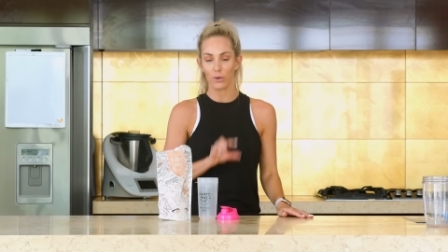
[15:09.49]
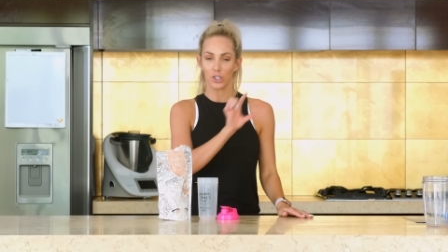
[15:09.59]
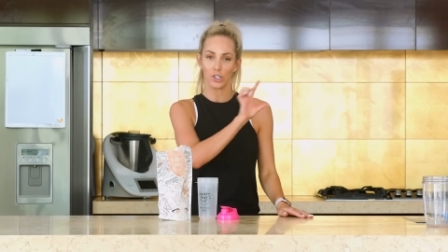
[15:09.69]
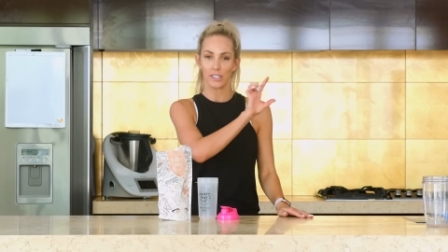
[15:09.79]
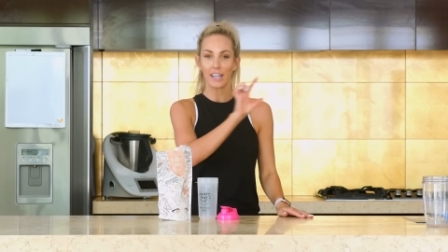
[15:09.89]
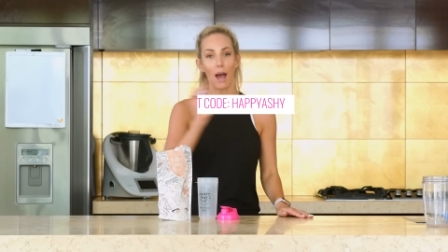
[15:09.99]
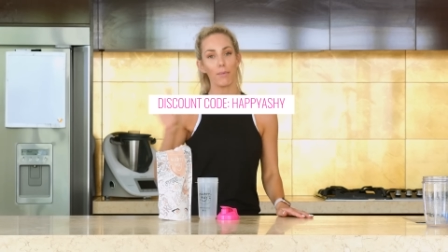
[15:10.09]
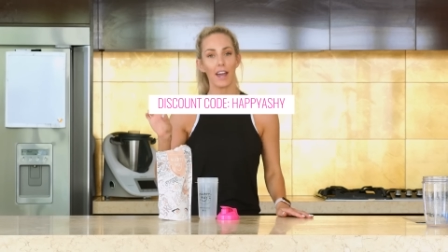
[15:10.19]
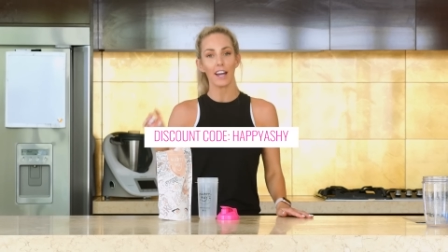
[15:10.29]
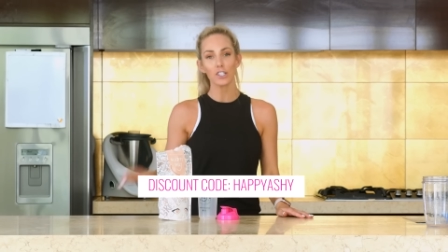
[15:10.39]
which is just
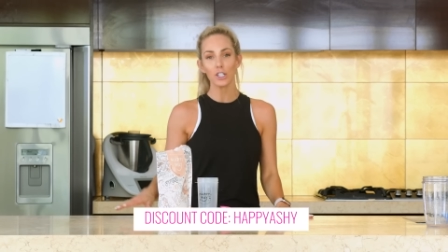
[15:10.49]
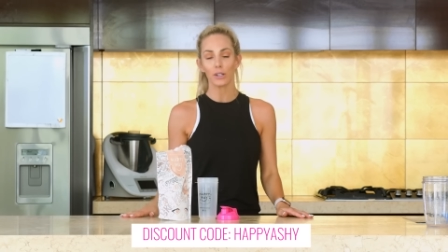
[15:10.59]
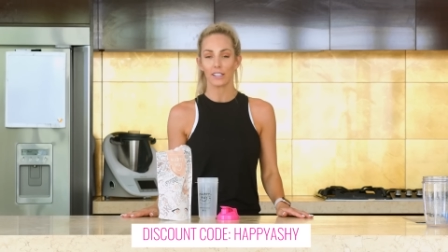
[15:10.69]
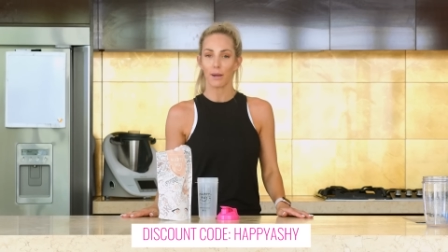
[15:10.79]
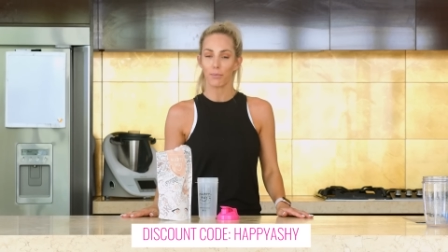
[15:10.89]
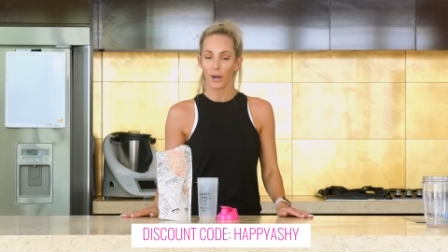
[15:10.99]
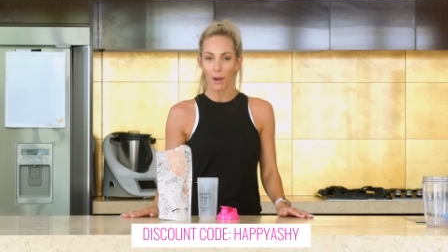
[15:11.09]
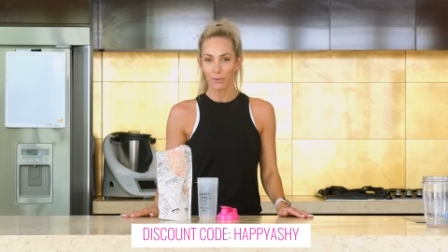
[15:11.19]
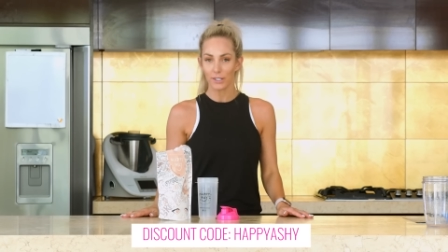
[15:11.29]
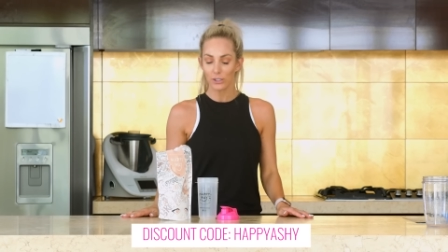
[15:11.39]
Happy Ashy. I'll get that put
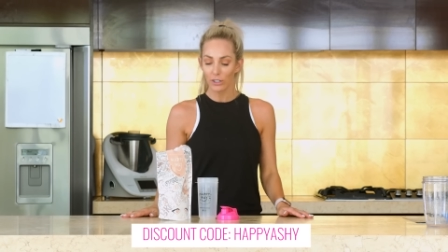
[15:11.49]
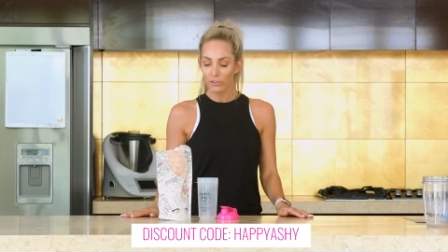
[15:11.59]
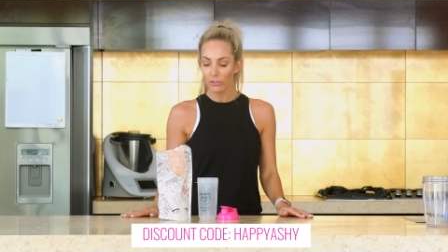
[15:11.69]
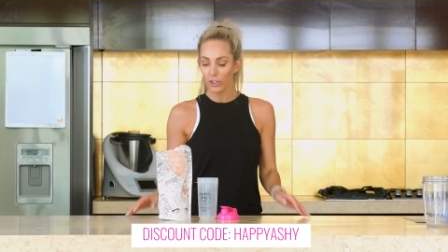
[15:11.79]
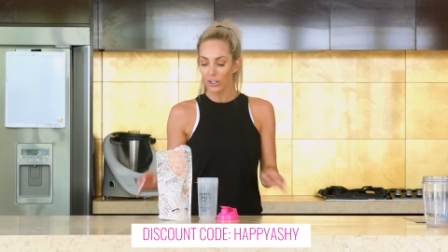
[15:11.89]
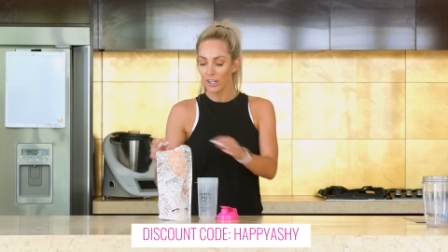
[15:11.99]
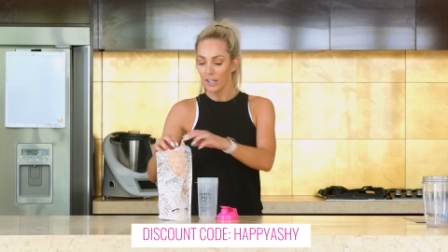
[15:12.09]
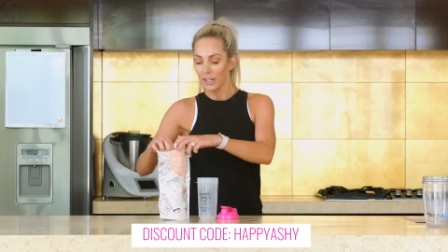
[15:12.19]
up on the screen for you.